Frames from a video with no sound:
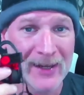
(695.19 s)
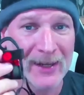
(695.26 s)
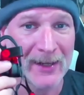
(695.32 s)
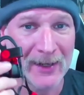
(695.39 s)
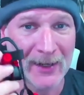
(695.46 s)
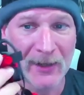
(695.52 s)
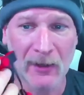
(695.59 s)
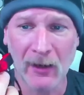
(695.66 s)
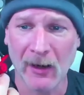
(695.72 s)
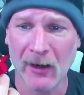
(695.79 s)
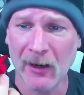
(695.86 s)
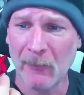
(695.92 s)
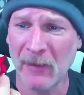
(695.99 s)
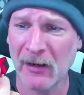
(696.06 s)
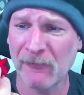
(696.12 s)
And
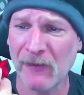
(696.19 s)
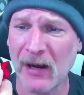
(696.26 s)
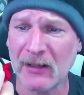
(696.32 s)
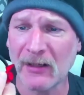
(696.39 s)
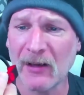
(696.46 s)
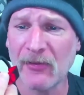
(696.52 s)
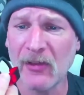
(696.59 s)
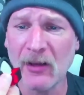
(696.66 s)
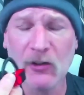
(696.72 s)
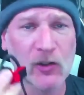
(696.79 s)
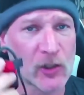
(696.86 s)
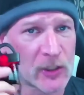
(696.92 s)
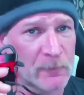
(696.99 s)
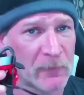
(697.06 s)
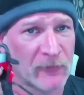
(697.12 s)
matter of fact, I think
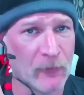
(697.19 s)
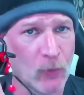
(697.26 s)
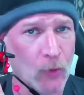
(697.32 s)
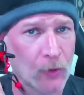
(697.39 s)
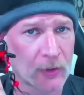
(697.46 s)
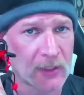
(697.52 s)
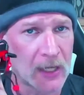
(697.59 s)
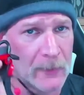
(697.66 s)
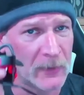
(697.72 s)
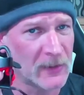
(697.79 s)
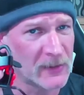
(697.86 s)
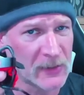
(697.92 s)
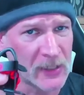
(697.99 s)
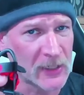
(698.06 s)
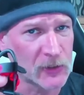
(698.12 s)
just before taping
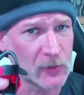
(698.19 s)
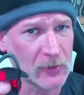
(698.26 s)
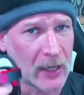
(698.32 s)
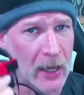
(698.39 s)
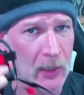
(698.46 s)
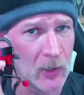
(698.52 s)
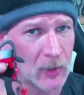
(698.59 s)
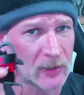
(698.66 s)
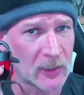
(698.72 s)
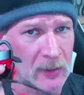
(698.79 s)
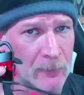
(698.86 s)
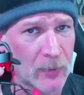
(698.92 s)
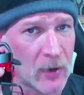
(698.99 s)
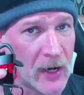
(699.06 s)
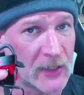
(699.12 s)
this yesterday, I looked at
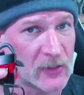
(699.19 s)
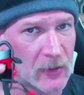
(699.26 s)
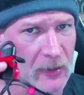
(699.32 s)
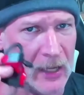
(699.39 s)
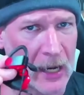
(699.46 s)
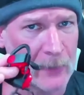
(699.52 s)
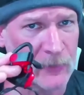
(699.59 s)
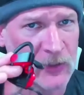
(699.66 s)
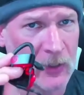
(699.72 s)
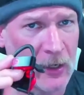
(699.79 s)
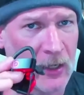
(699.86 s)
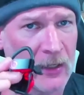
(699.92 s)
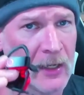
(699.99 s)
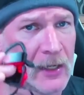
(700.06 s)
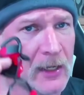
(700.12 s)
the price on
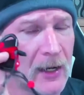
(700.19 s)
Amazon.